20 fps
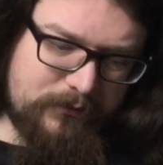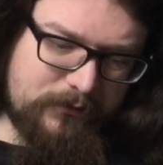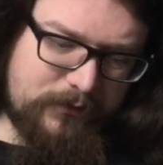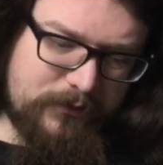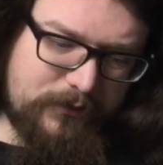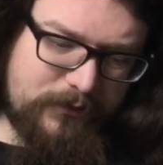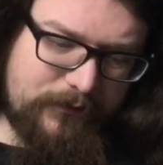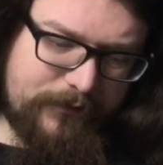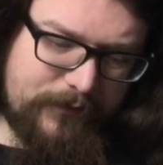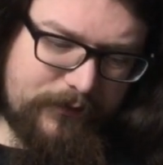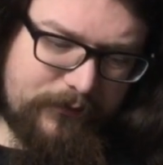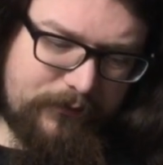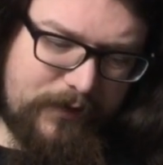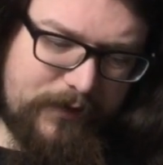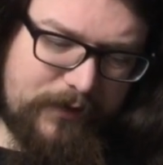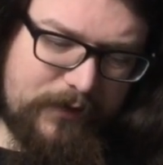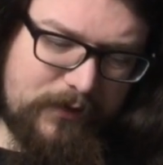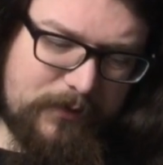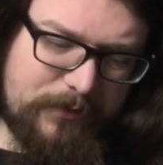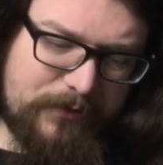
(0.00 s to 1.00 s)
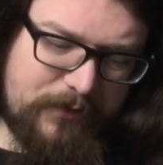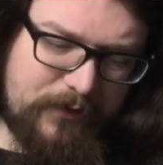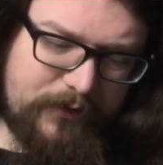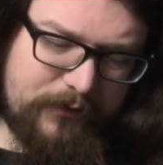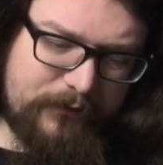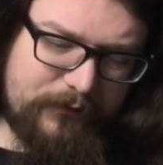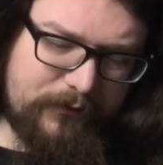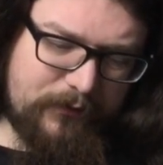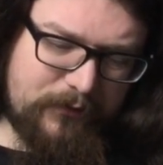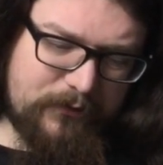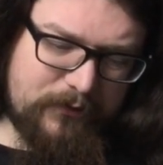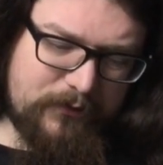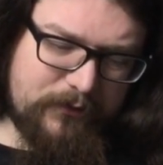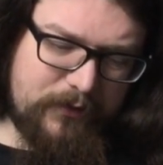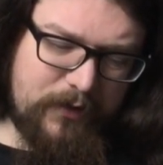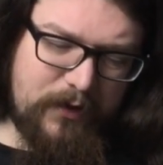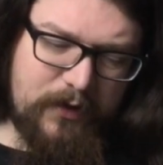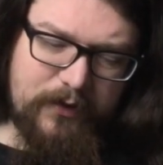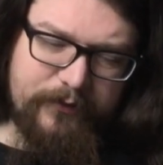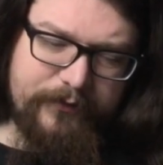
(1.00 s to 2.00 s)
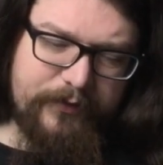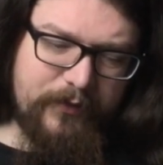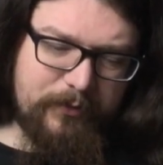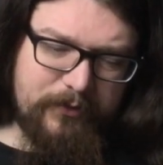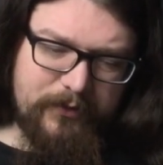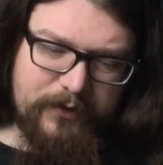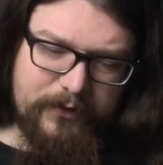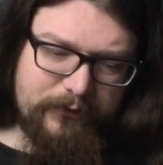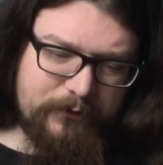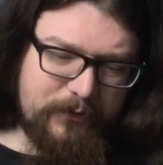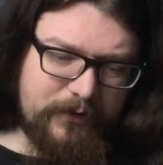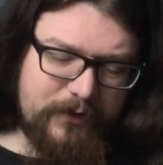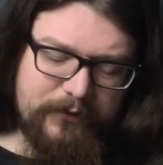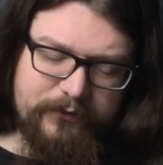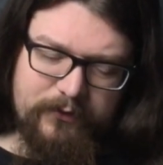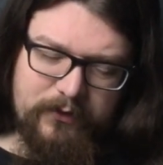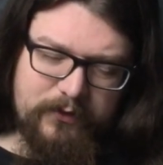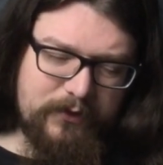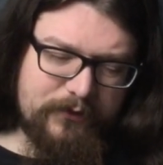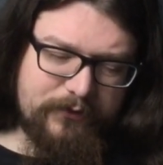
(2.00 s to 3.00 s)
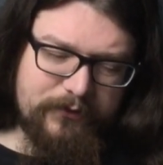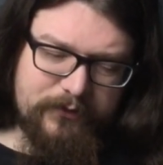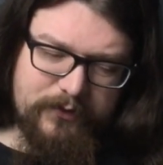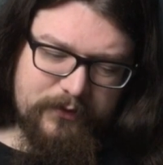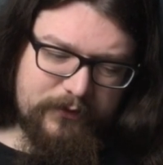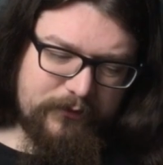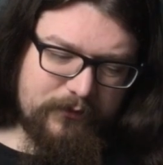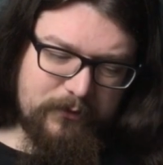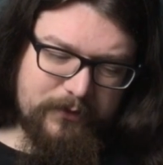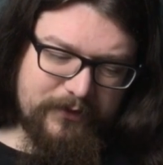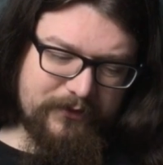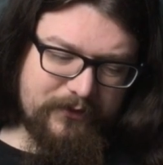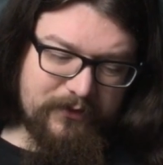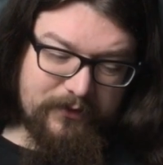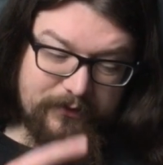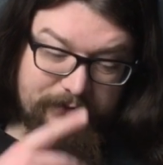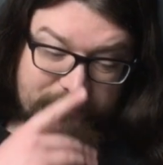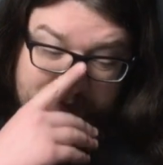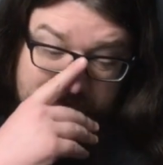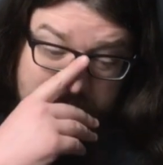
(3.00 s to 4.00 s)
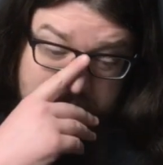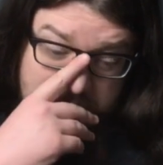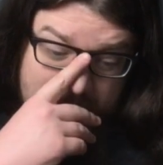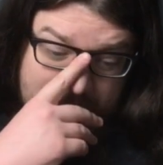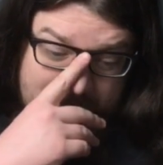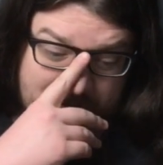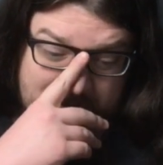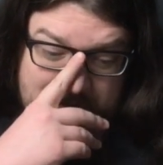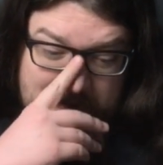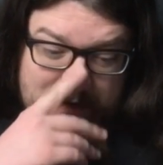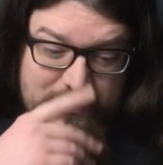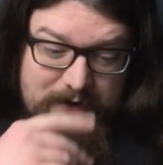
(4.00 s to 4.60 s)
if it's regular price, or half the price when it's on offer, and it's always on offer somewhere.